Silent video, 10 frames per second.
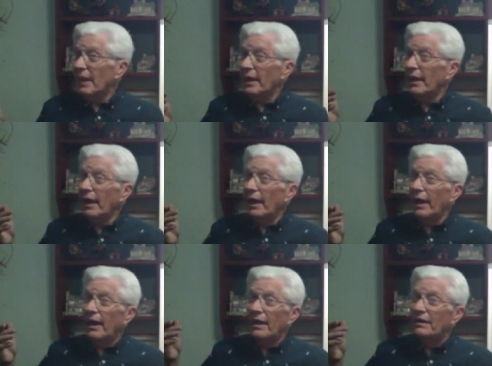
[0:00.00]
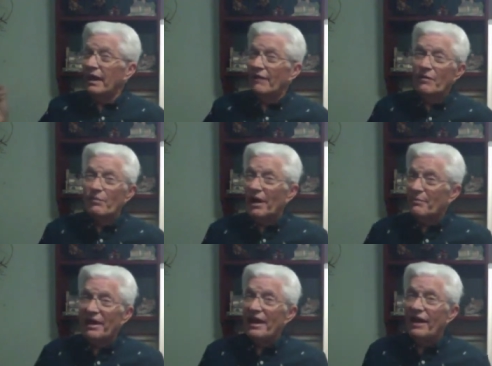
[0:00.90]
And everybody
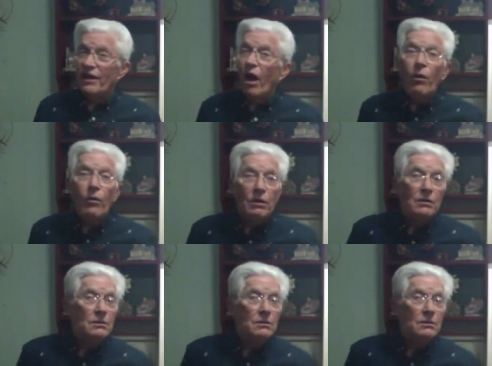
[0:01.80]
may not know,